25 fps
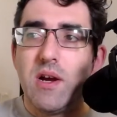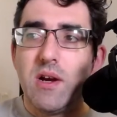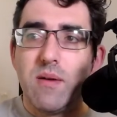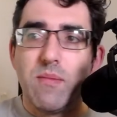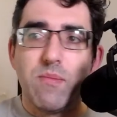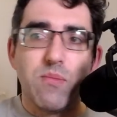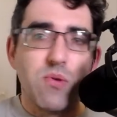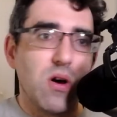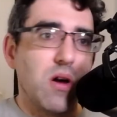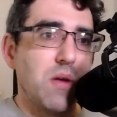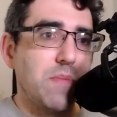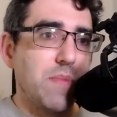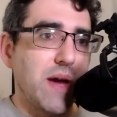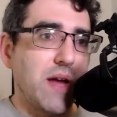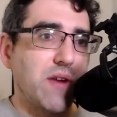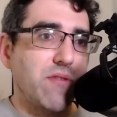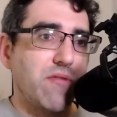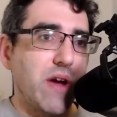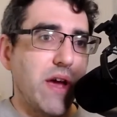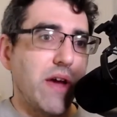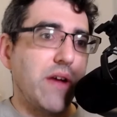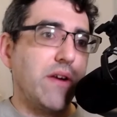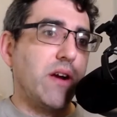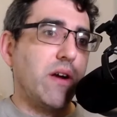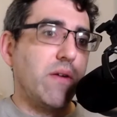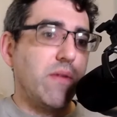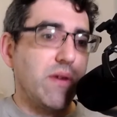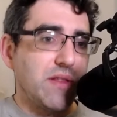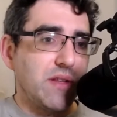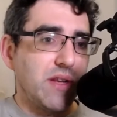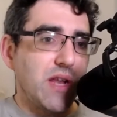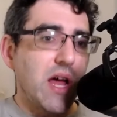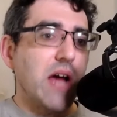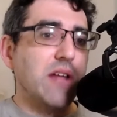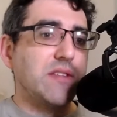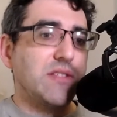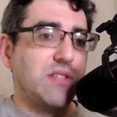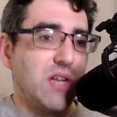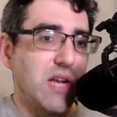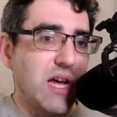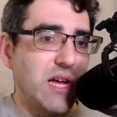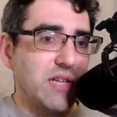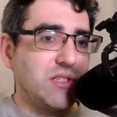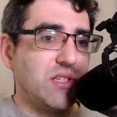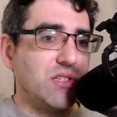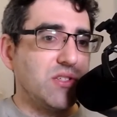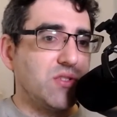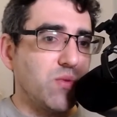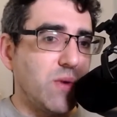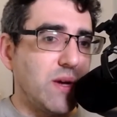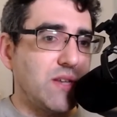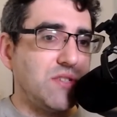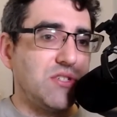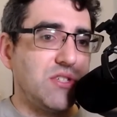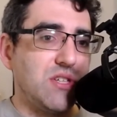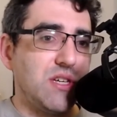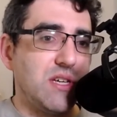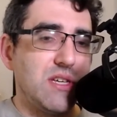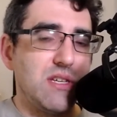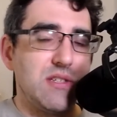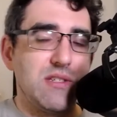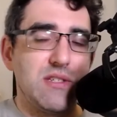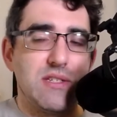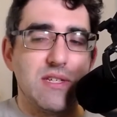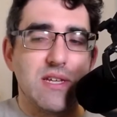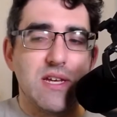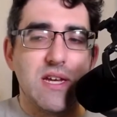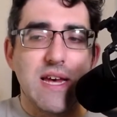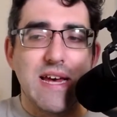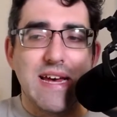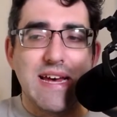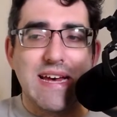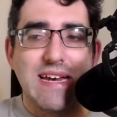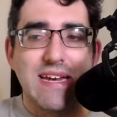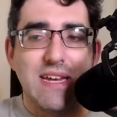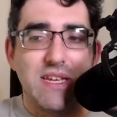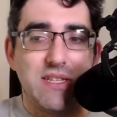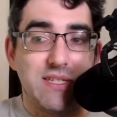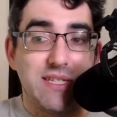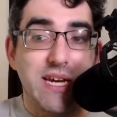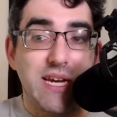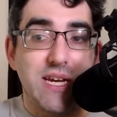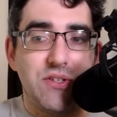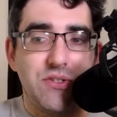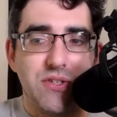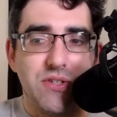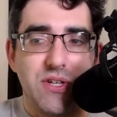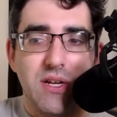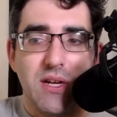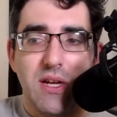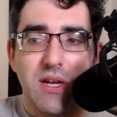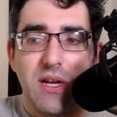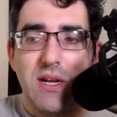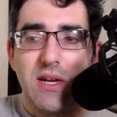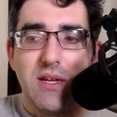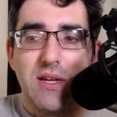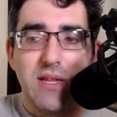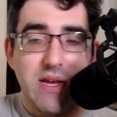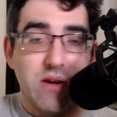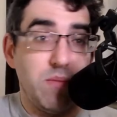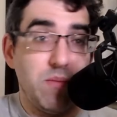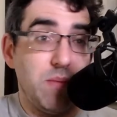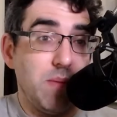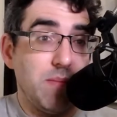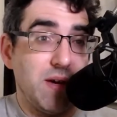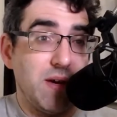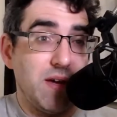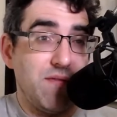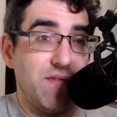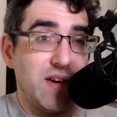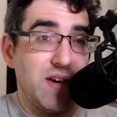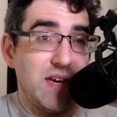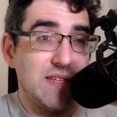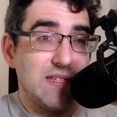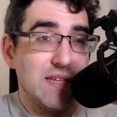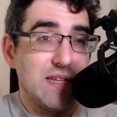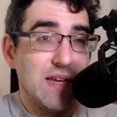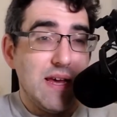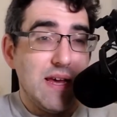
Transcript: broadband router with lots and lots of switches, etc. That would be my advice.